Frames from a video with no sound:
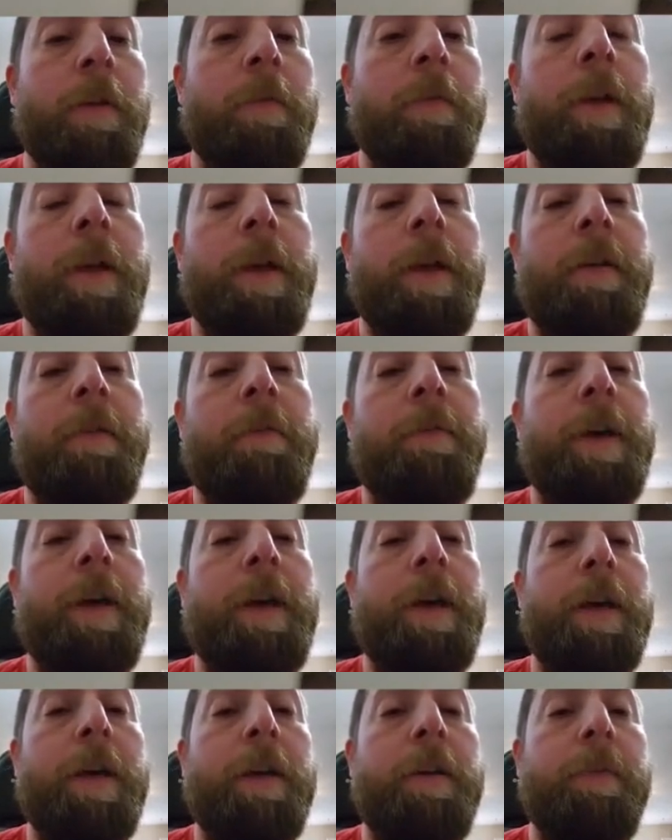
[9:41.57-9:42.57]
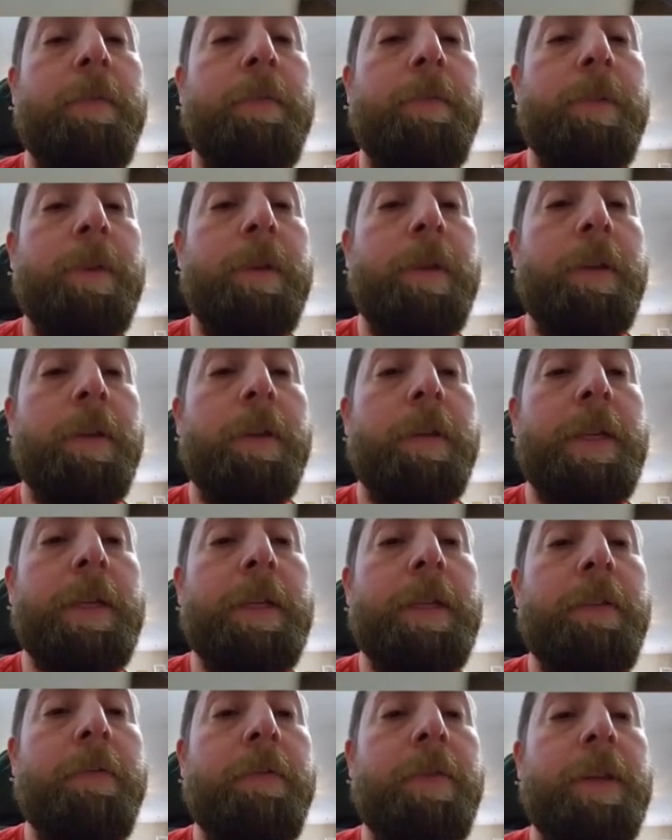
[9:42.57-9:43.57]
We have
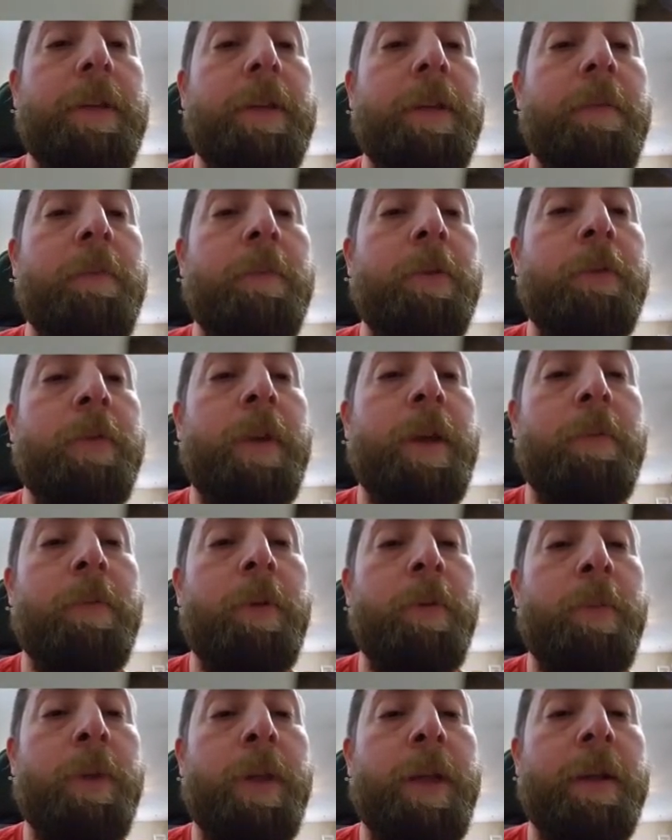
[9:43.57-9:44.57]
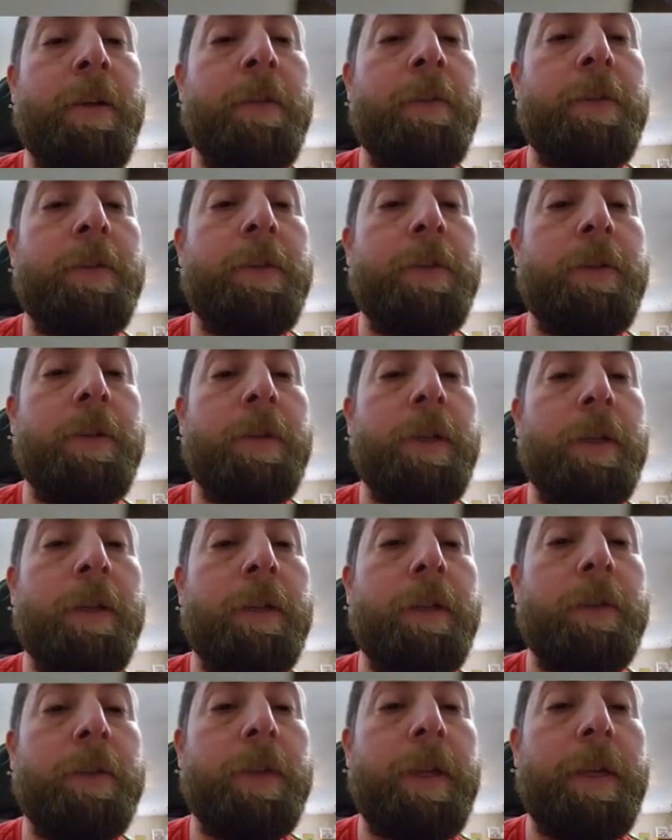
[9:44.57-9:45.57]
1959 Most Valuable Players. It
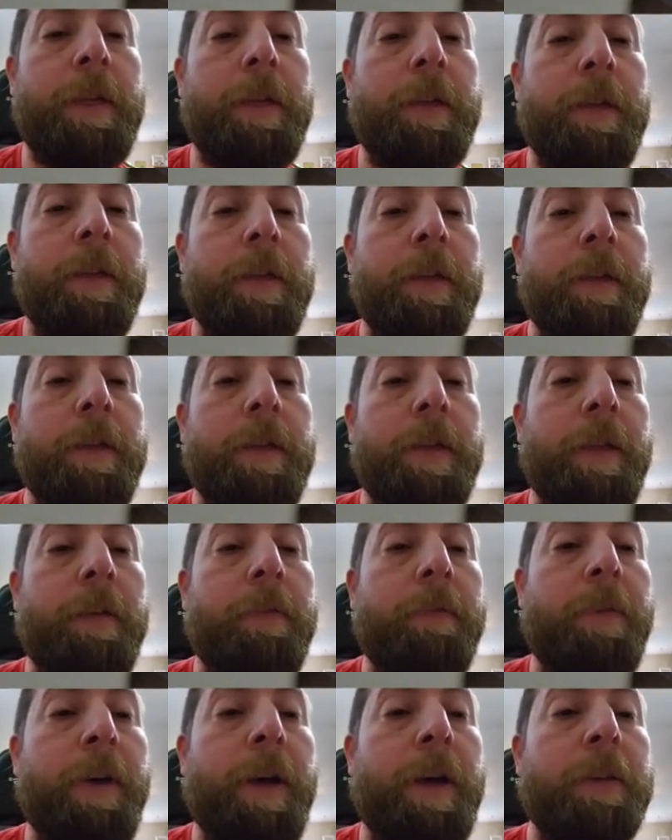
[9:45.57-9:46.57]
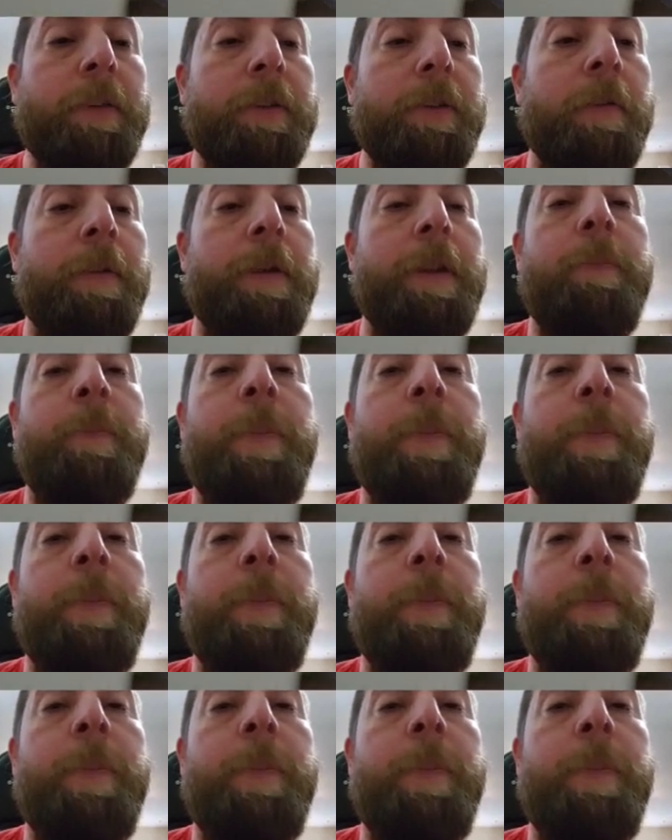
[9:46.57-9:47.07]
looks like Nelly Fox, Ernie